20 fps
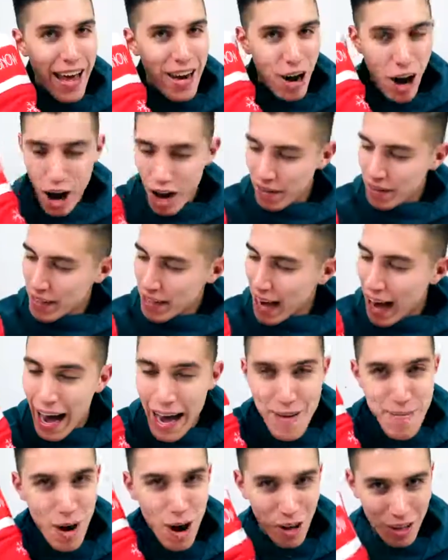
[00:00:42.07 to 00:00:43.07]
And Avi,
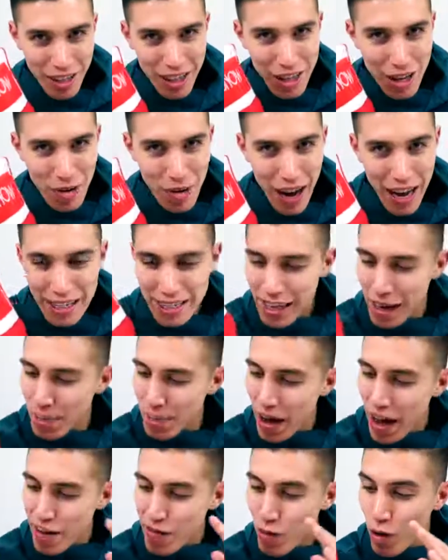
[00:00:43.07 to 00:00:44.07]
I'm hooking you guys
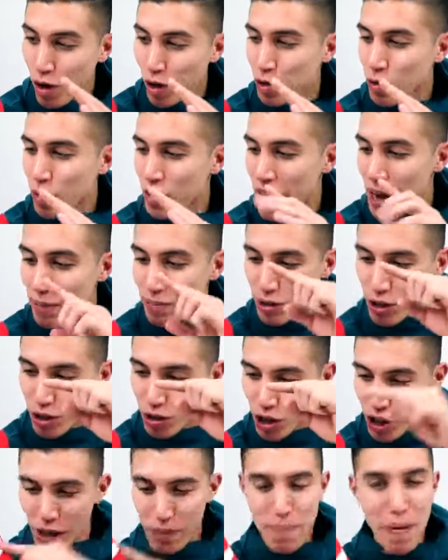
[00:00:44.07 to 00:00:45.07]
up. I've worked with them
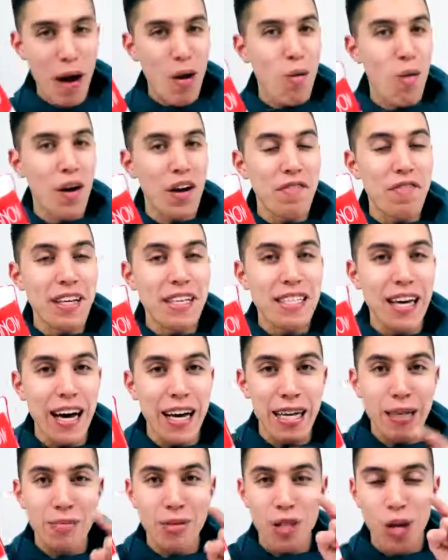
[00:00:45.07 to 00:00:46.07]
to ship out one of these
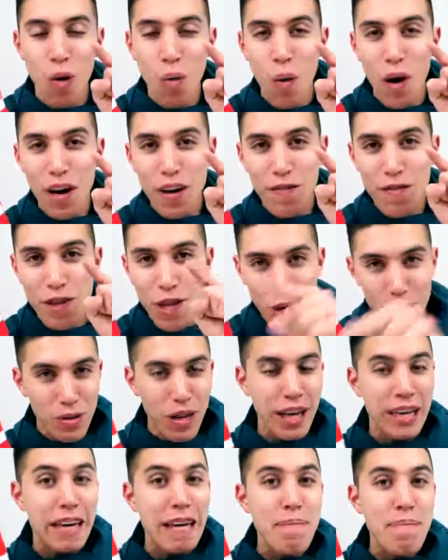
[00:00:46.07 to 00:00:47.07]
items to one of you
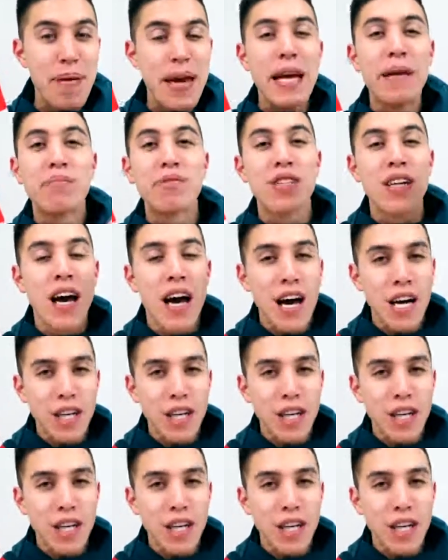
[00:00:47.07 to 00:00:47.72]
lucky peeps.